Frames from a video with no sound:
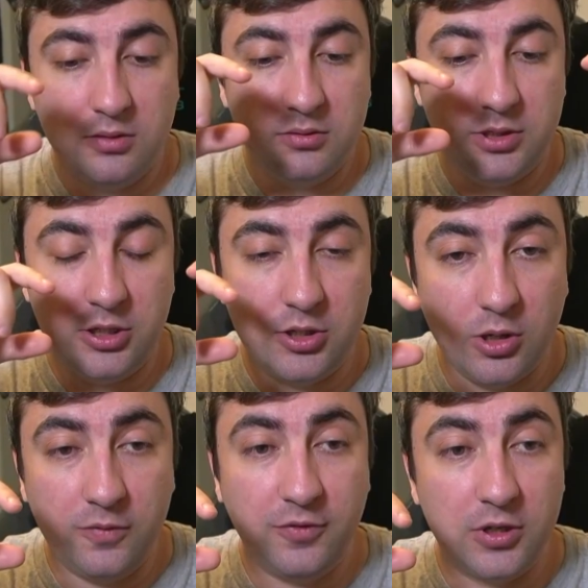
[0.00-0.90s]
Your goal
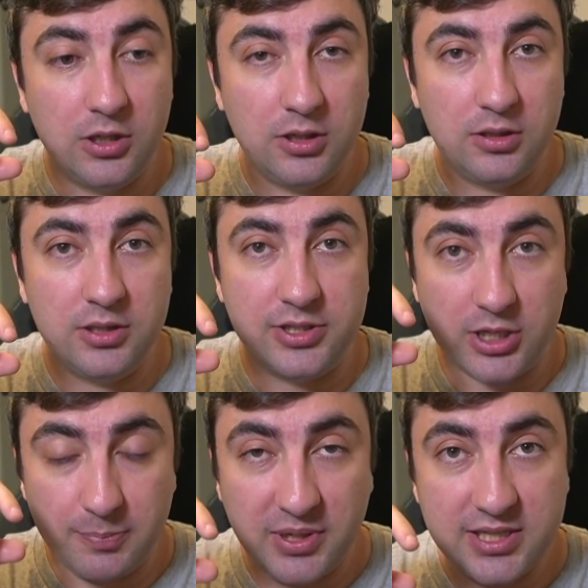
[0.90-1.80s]
for
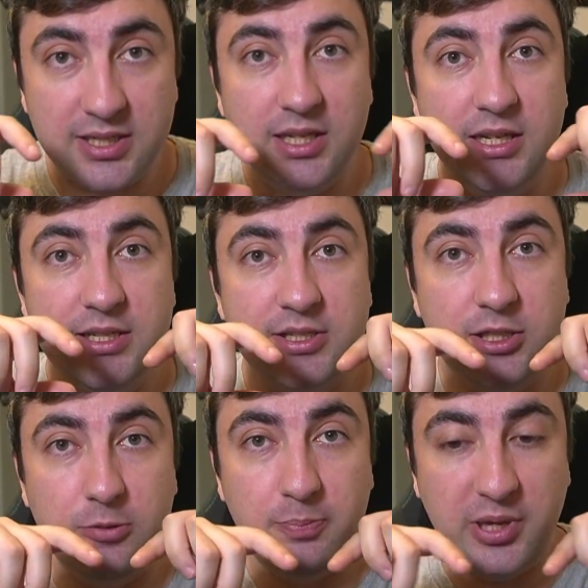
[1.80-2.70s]
Xarpus is to
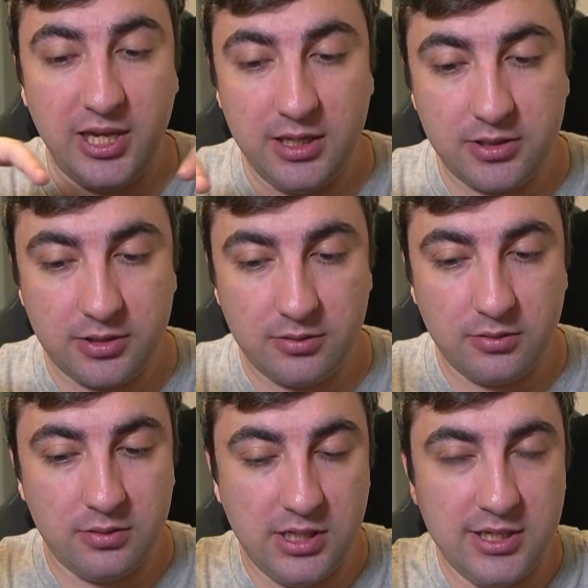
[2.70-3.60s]
paint
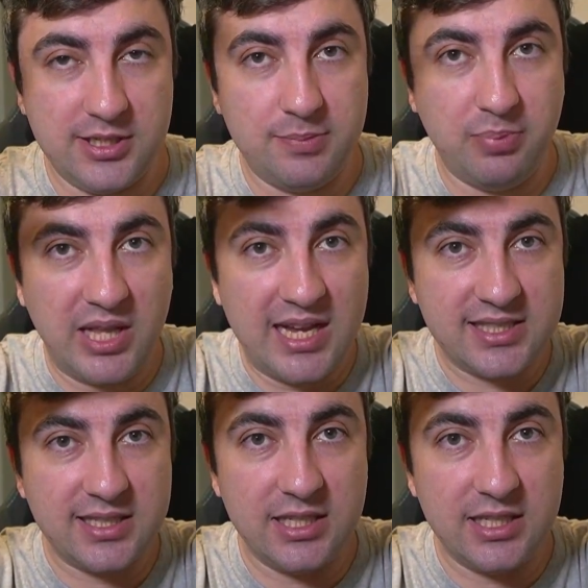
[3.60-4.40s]
the splats in